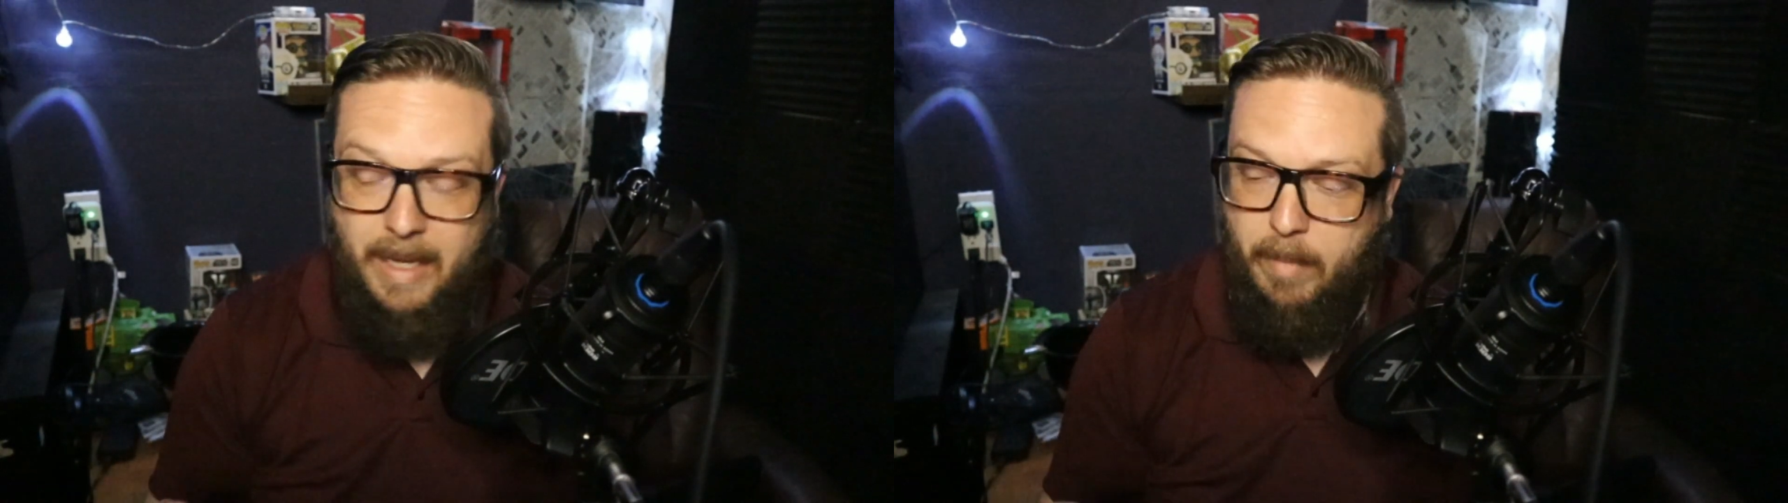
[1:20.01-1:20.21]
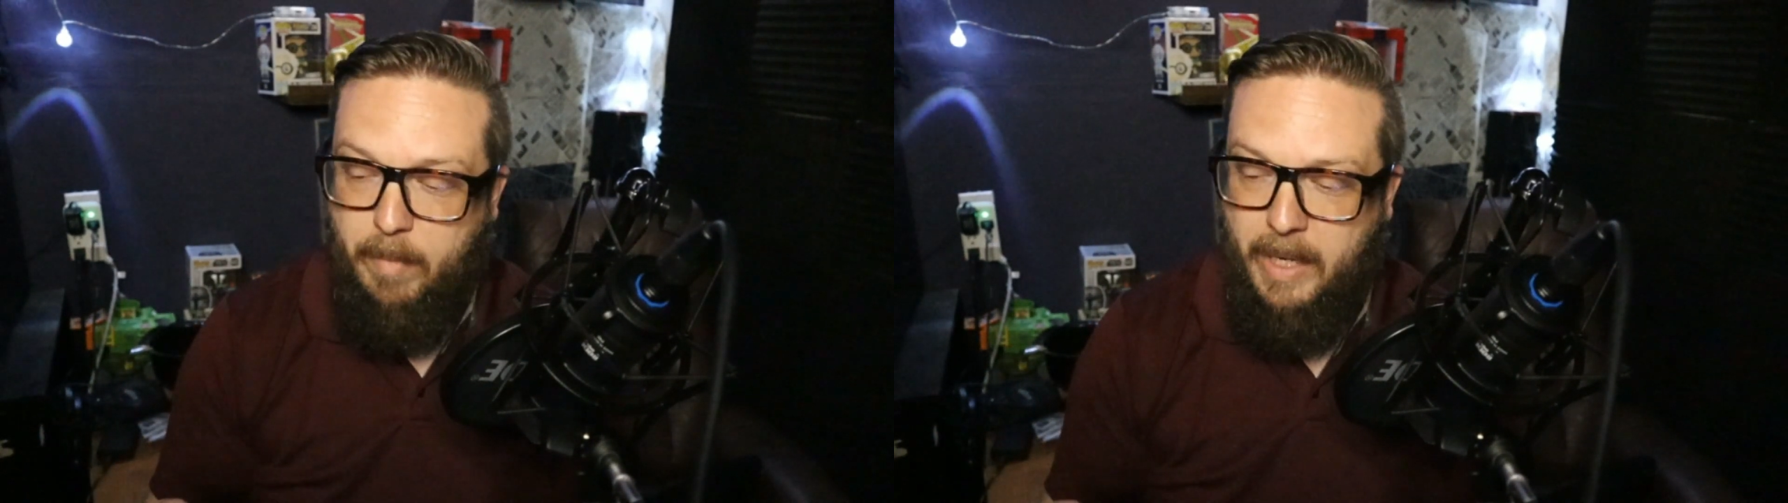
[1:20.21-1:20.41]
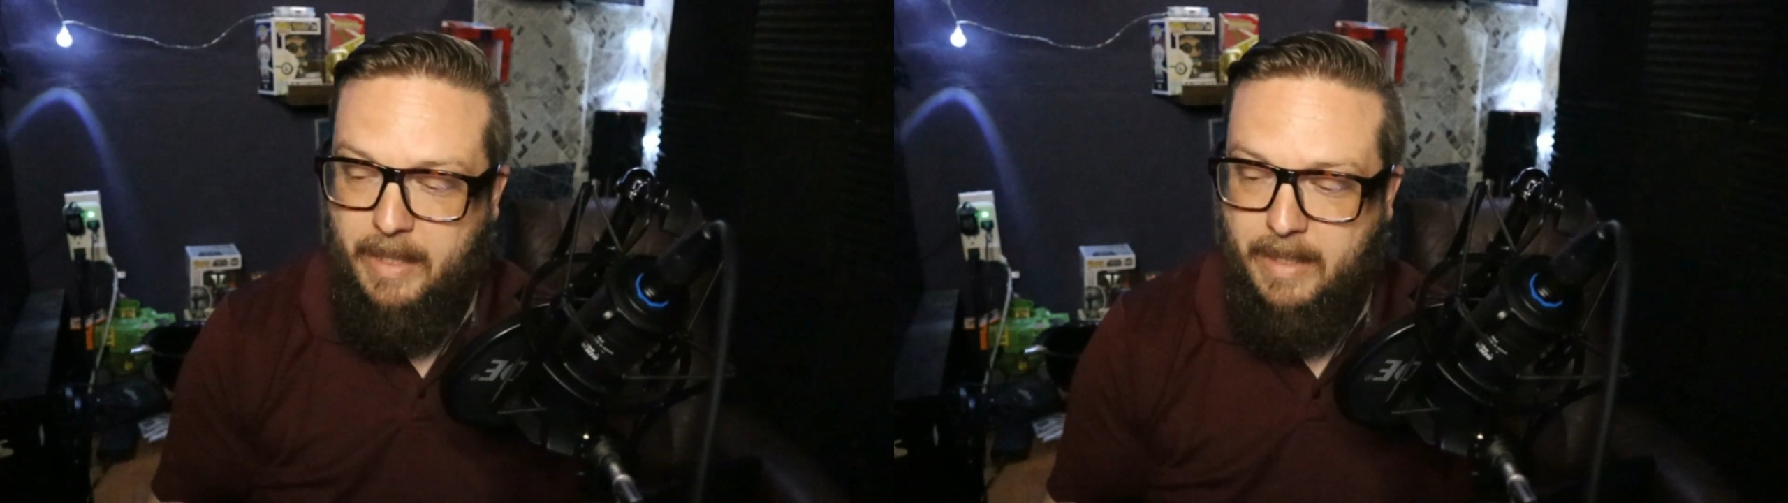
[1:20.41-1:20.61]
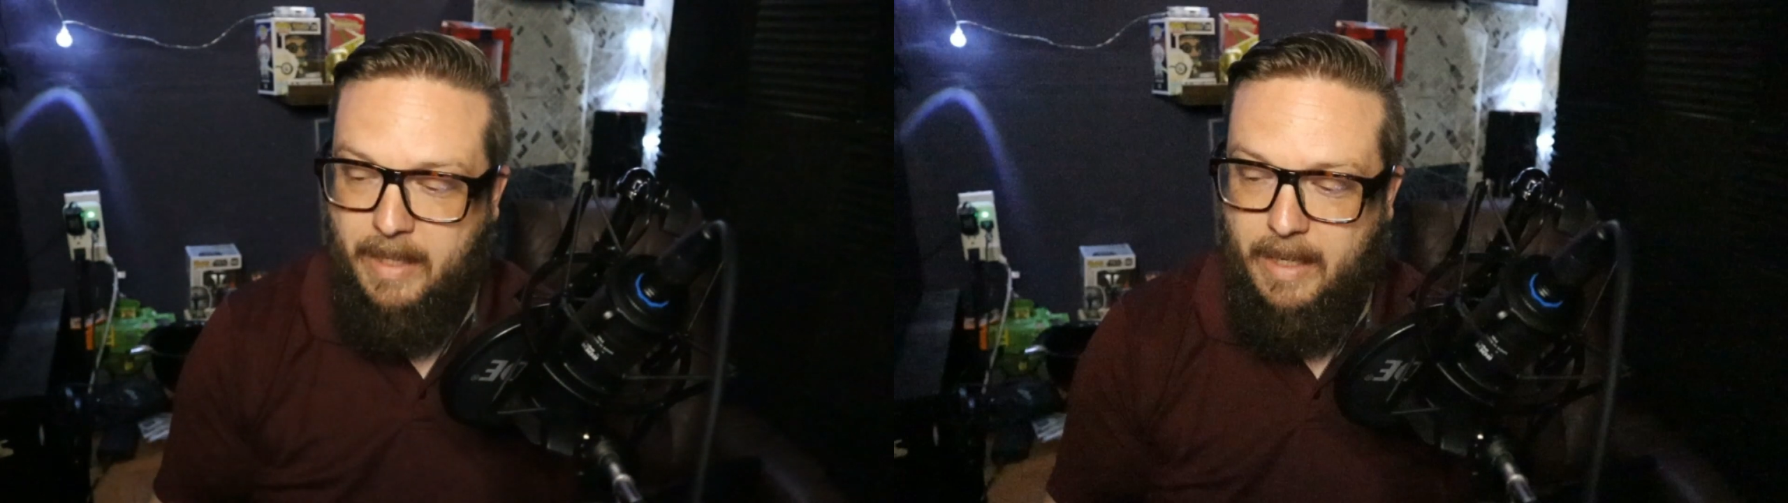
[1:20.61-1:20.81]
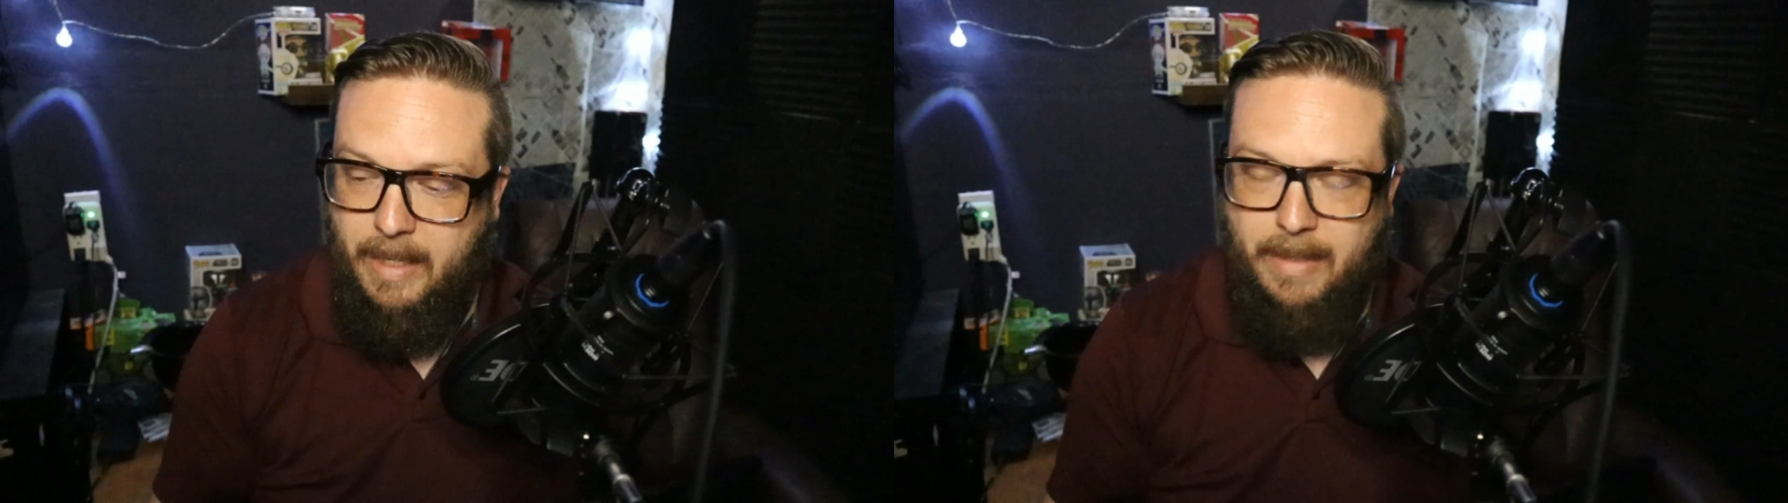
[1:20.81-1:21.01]
But
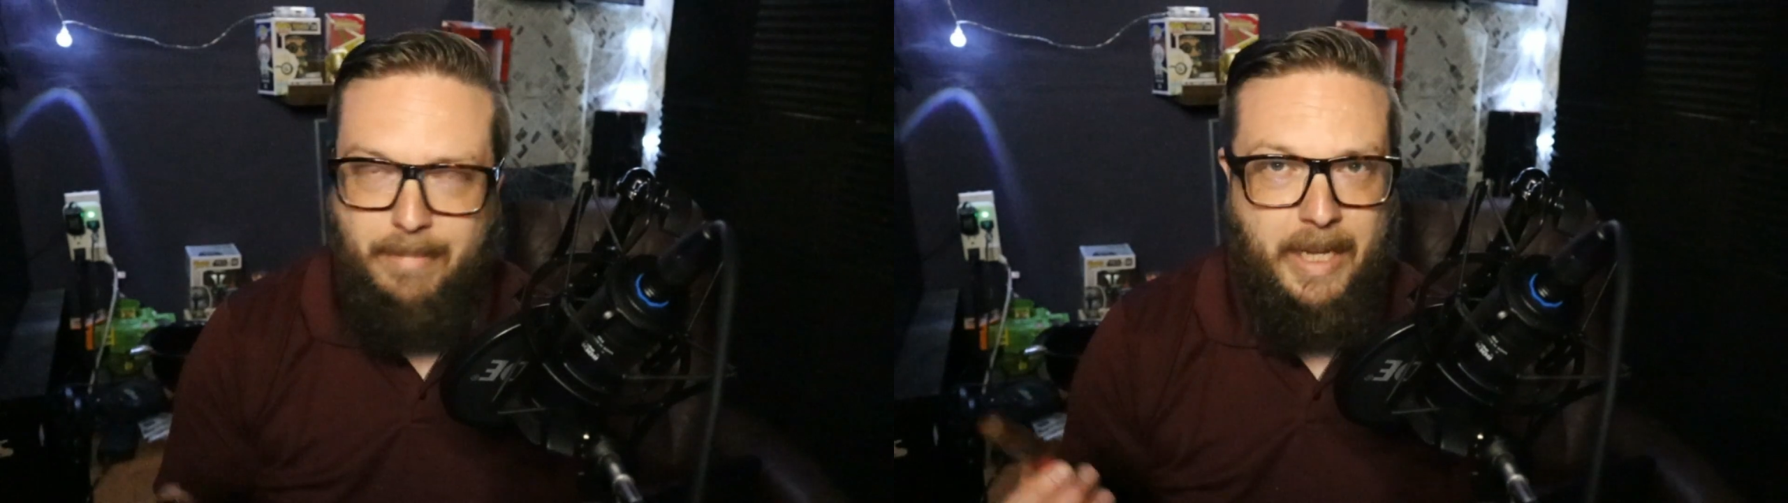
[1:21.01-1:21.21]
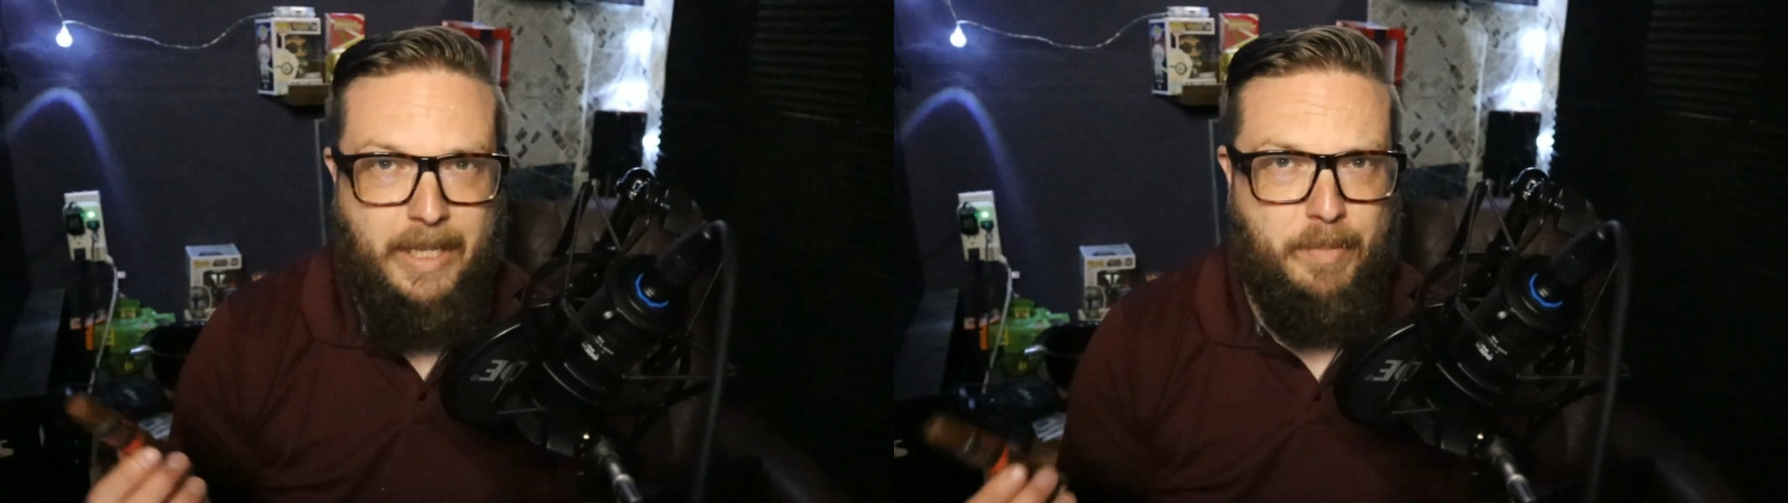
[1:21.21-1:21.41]
it's